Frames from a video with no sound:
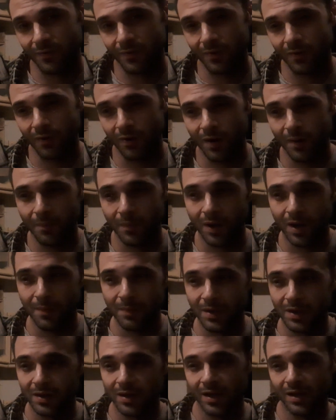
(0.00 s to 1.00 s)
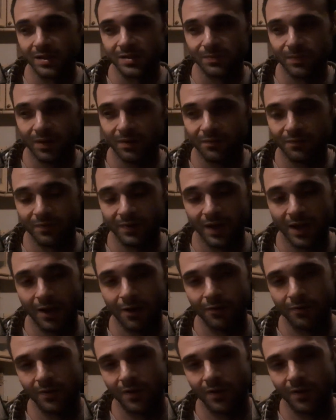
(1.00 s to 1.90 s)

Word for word: or it might be next month now